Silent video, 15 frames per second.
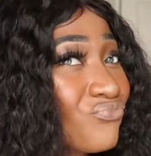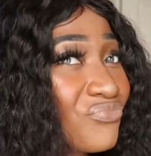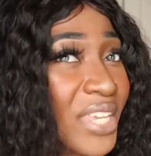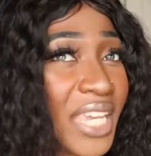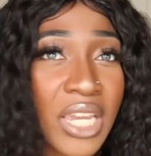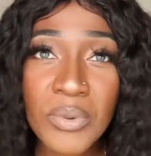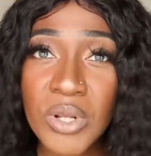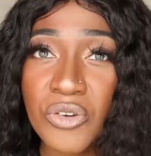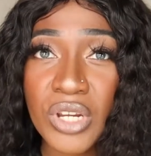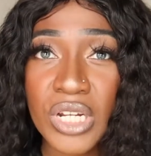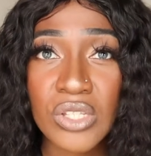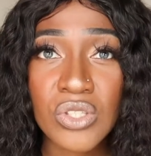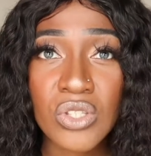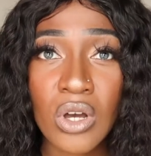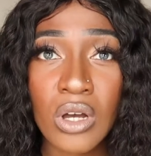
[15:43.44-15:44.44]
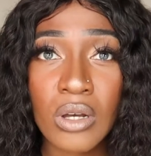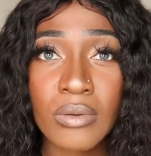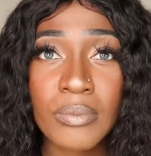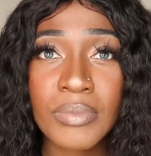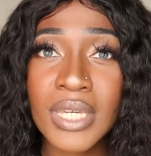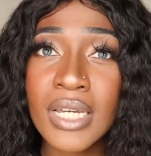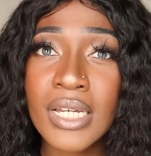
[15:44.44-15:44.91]
take it with a grain of salt,
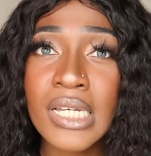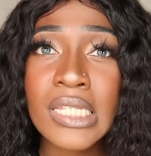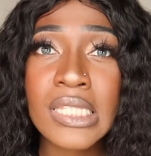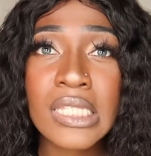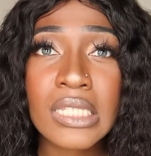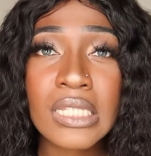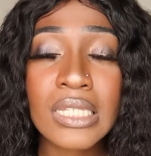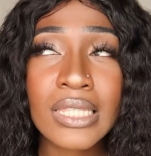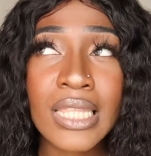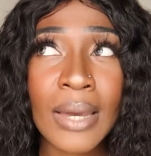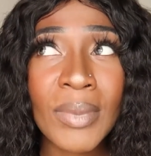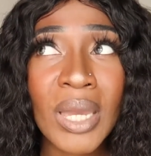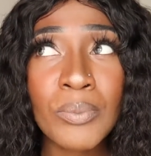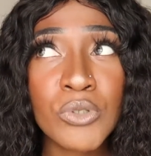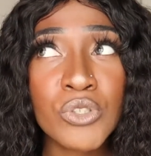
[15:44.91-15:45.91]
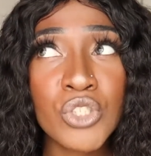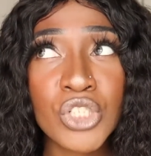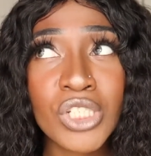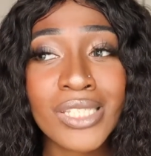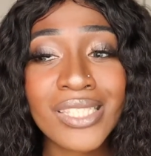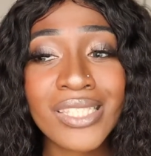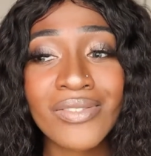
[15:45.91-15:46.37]
because that might boost your
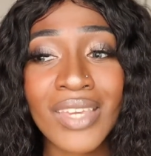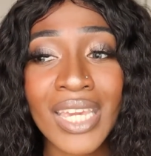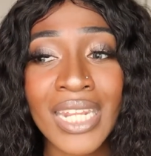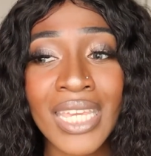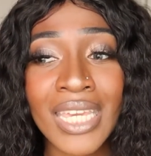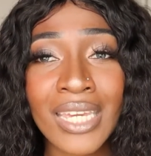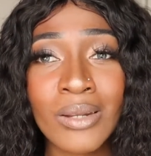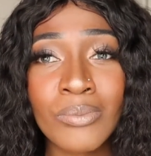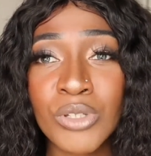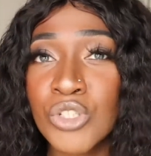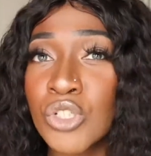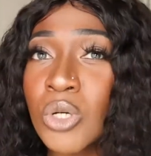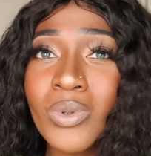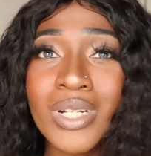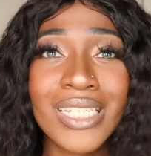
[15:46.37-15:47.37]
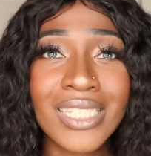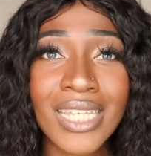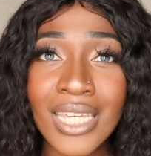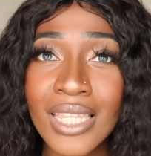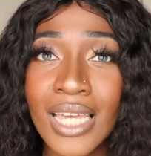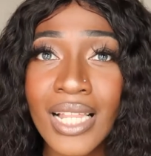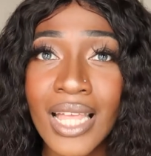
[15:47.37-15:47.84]
chances of getting in, but you don't want to
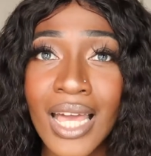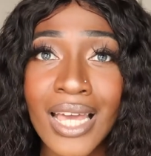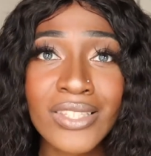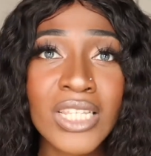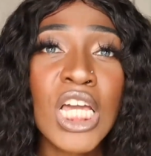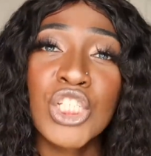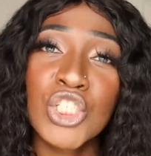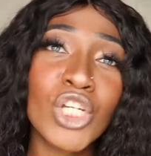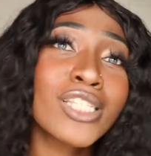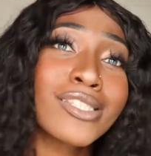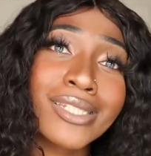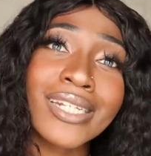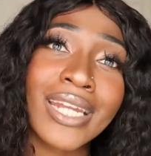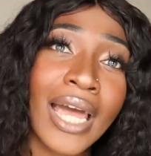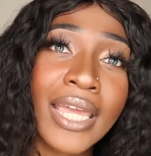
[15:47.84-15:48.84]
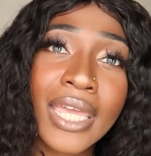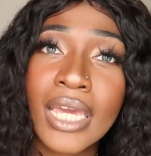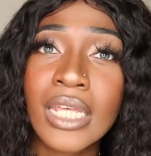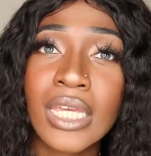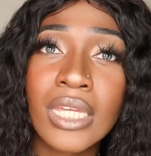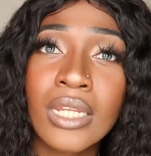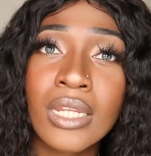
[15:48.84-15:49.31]
take that class just to not
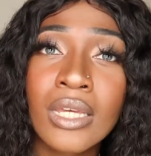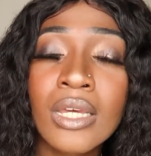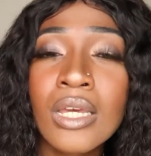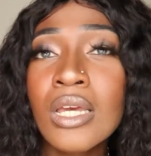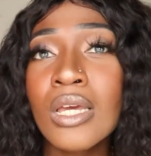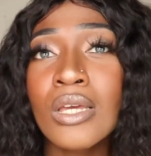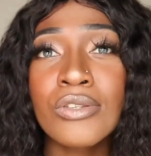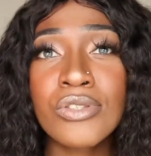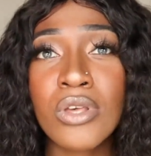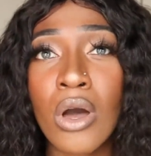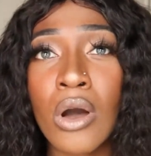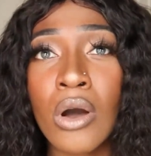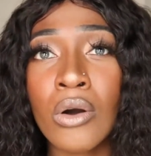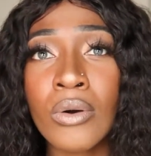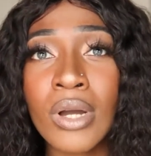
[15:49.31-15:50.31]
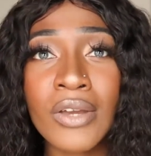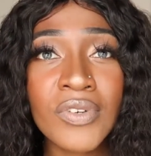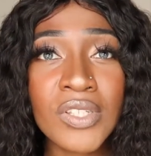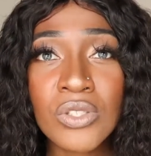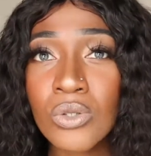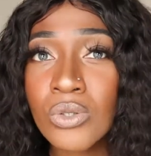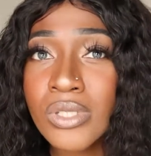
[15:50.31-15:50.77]
get in. So if
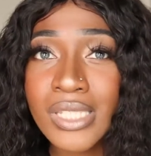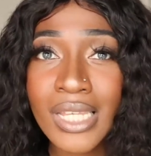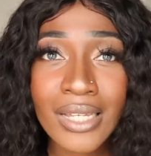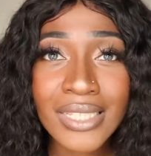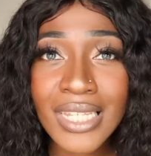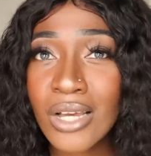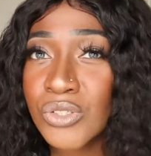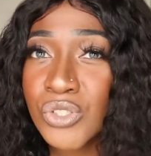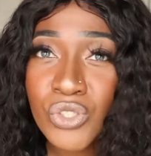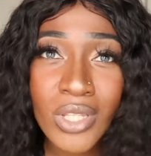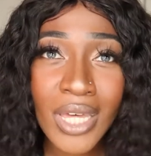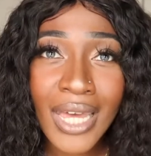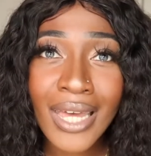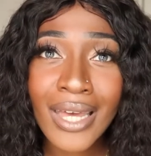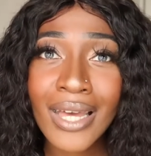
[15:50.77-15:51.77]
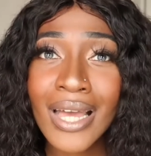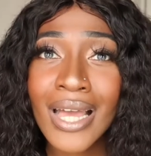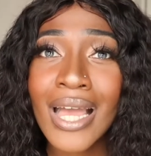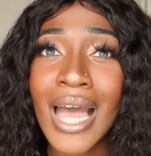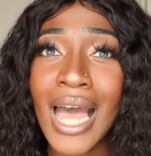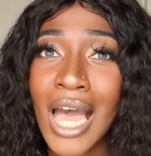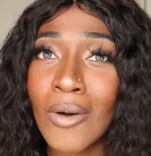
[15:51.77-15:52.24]
a school tells you that,
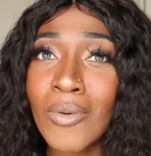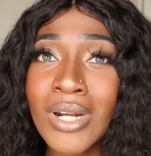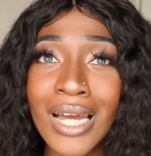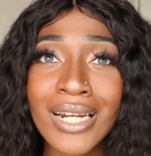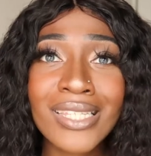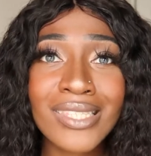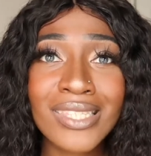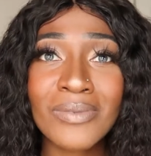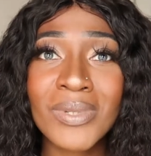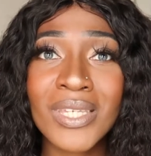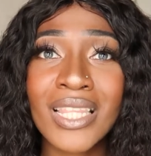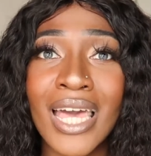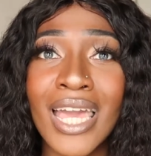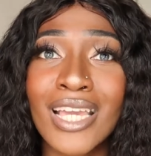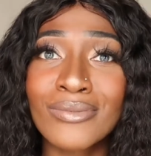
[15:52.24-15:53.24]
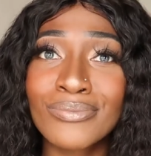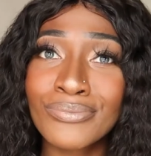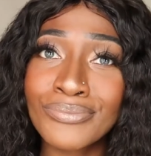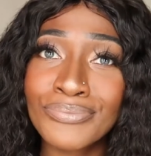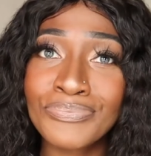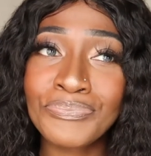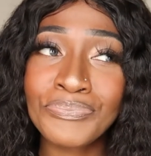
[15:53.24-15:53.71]
I would honestly be like,
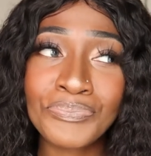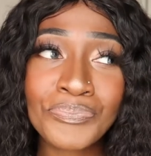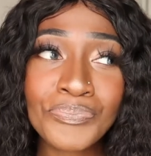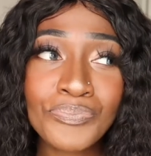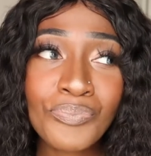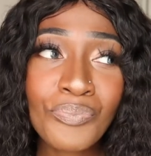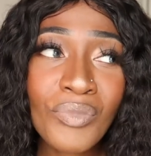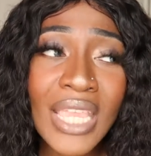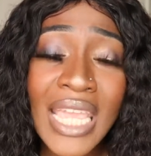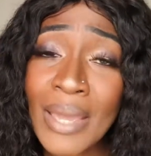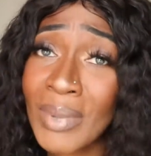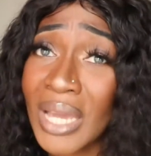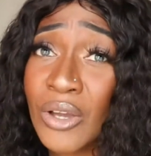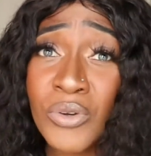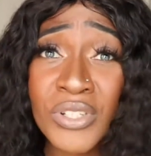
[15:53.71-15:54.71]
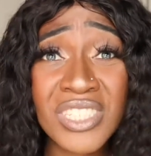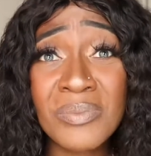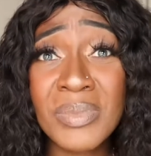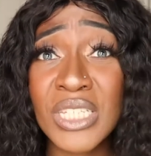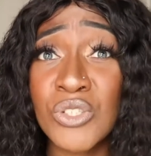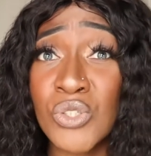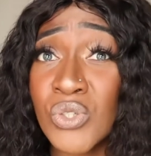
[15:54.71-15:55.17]
am I going to
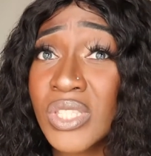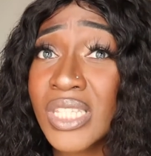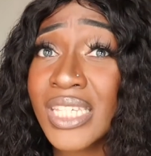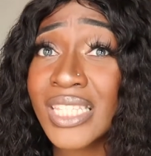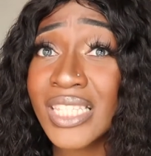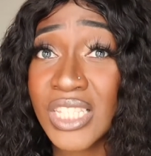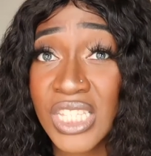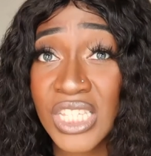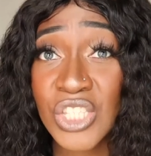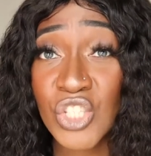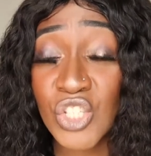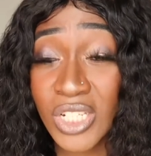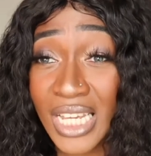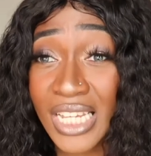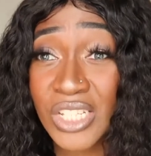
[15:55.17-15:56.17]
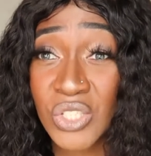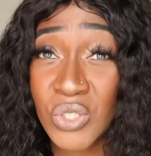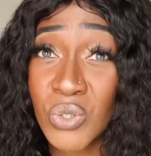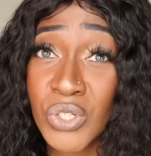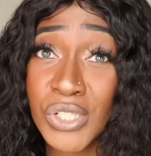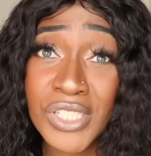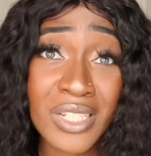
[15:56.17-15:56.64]
be using this genetics
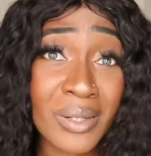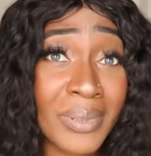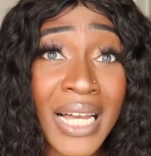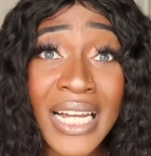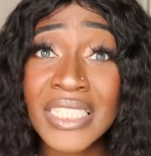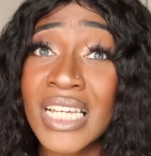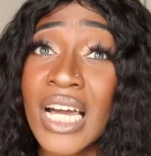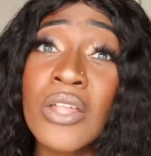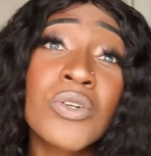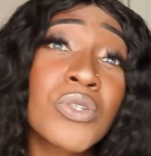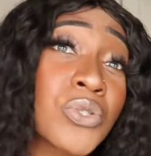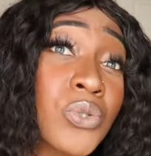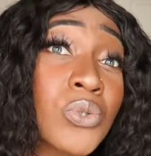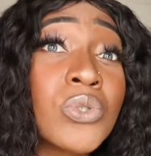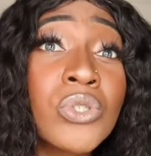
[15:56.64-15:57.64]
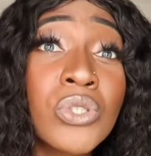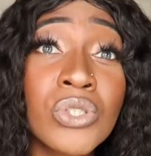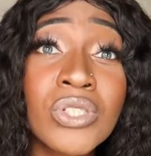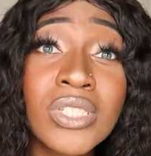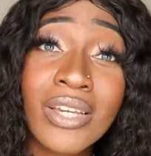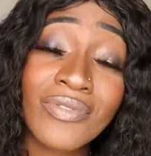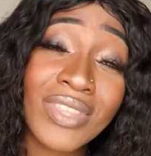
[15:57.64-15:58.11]
course to apply to other
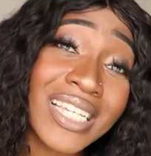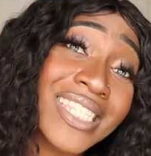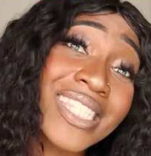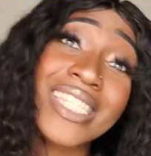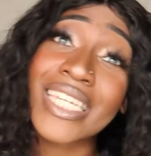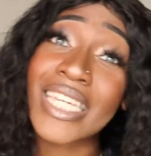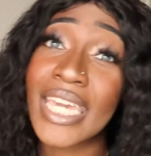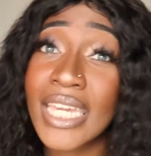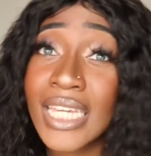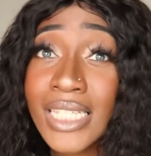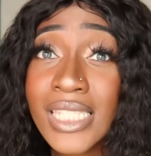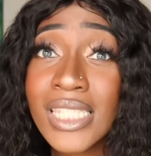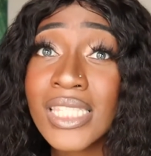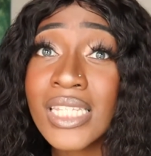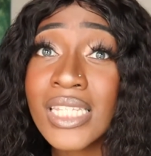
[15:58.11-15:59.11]
schools? If that's the case,